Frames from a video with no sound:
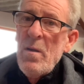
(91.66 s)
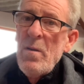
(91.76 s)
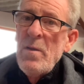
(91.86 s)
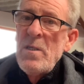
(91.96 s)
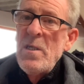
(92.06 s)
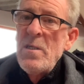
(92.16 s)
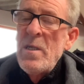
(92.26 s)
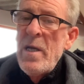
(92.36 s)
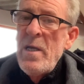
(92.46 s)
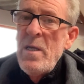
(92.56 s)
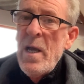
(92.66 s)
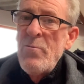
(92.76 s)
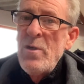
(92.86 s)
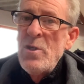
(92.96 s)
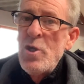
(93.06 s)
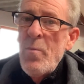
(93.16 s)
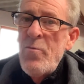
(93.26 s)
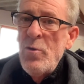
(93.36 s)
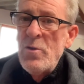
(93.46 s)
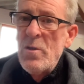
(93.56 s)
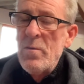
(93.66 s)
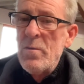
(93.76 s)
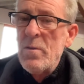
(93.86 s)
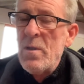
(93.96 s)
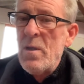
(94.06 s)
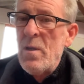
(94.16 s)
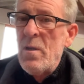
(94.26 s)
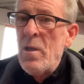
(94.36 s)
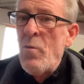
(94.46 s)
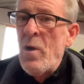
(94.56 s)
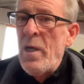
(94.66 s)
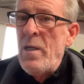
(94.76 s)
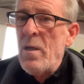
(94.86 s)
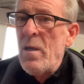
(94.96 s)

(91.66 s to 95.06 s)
This is a handwritten shop front, locally,